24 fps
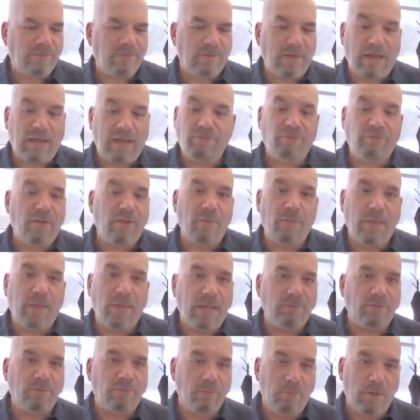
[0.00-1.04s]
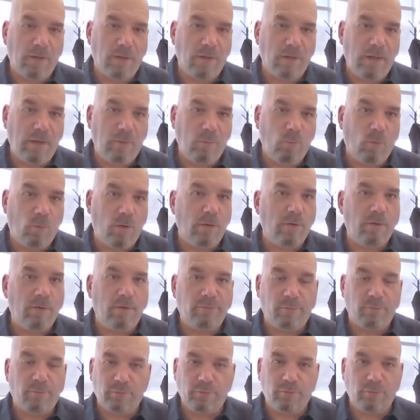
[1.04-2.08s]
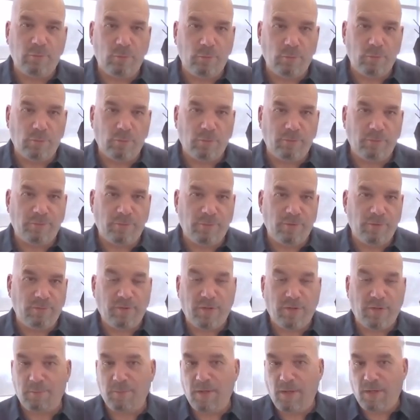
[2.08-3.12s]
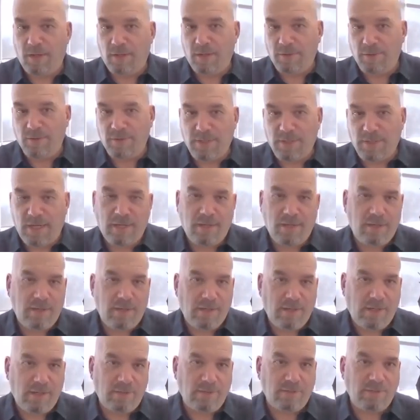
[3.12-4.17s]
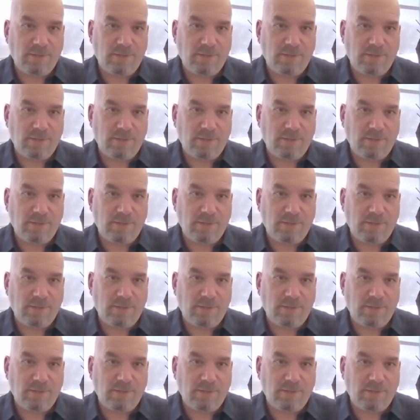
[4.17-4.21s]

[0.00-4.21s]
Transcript: I found that's been a wonderful tool for developing understanding and